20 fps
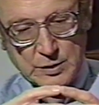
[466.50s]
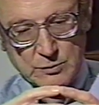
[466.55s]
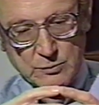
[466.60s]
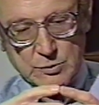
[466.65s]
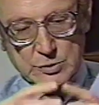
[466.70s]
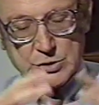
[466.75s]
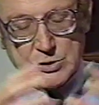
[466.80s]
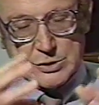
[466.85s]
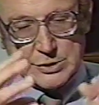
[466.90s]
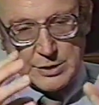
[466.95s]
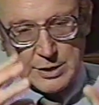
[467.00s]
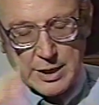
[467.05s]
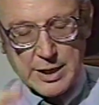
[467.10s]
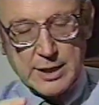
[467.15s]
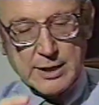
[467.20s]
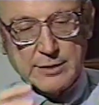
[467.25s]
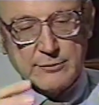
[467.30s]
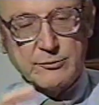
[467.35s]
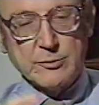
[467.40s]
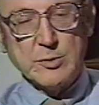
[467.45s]
which is an
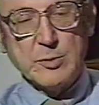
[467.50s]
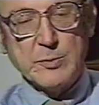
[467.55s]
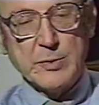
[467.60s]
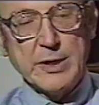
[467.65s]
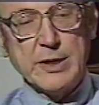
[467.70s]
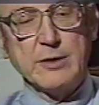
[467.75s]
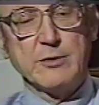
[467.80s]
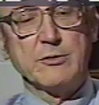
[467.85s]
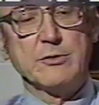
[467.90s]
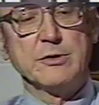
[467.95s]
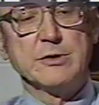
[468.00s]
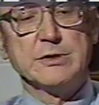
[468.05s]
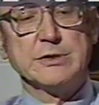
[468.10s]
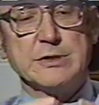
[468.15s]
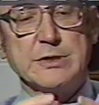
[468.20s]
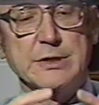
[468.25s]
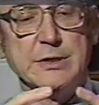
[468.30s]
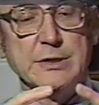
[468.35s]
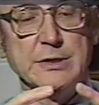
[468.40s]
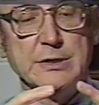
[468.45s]
islet from the pancreas,
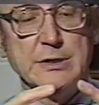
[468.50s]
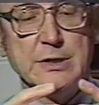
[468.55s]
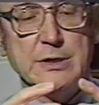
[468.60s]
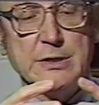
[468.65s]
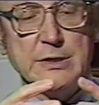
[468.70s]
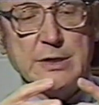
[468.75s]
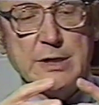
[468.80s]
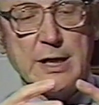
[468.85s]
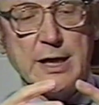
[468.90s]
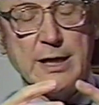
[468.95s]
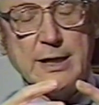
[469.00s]
and the